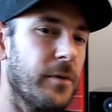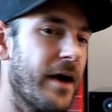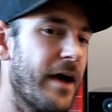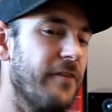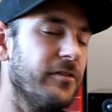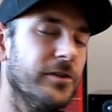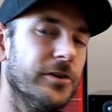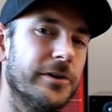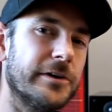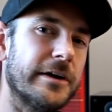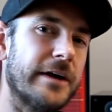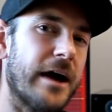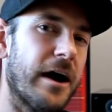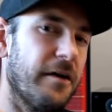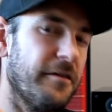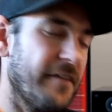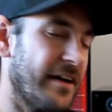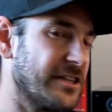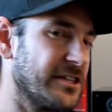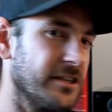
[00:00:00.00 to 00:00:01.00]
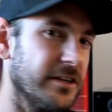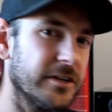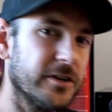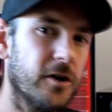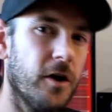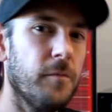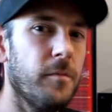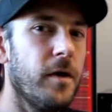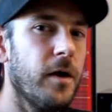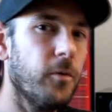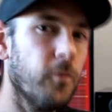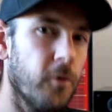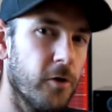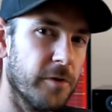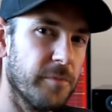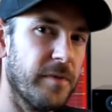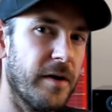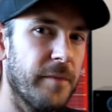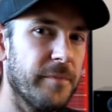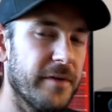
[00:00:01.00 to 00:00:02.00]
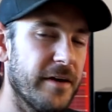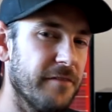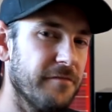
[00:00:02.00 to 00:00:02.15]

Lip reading: We'll have a look at how I've actually got my water pump